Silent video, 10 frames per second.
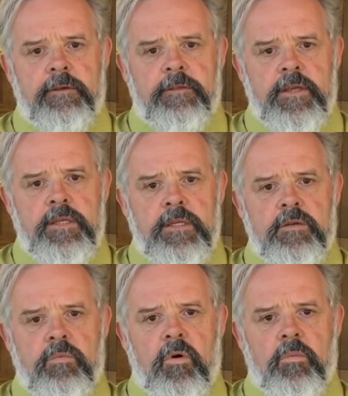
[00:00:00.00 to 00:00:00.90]
This is the
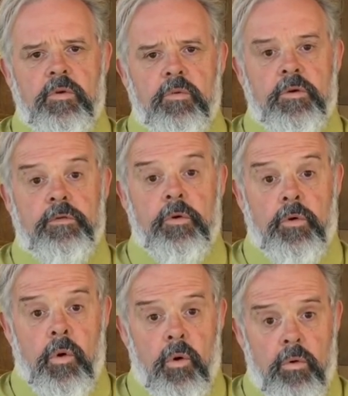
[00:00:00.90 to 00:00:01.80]
moment where, for
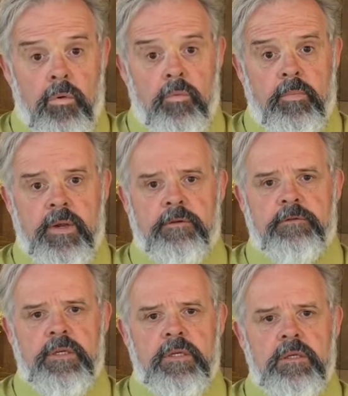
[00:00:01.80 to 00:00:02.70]
your own
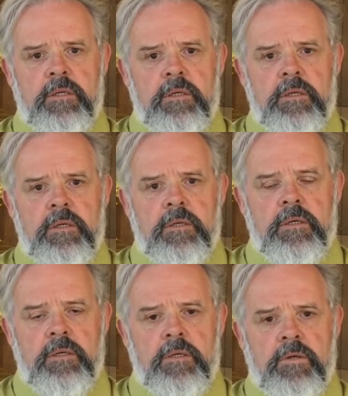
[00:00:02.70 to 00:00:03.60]
benefit,
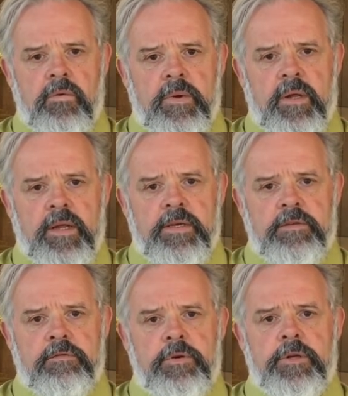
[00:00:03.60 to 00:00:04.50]
you realize
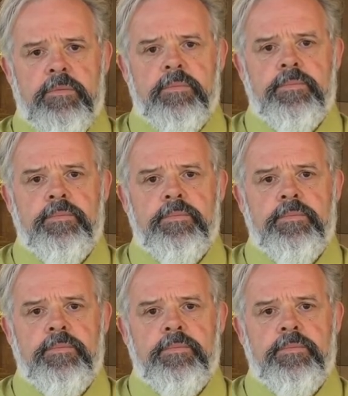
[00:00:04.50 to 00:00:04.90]
freedom.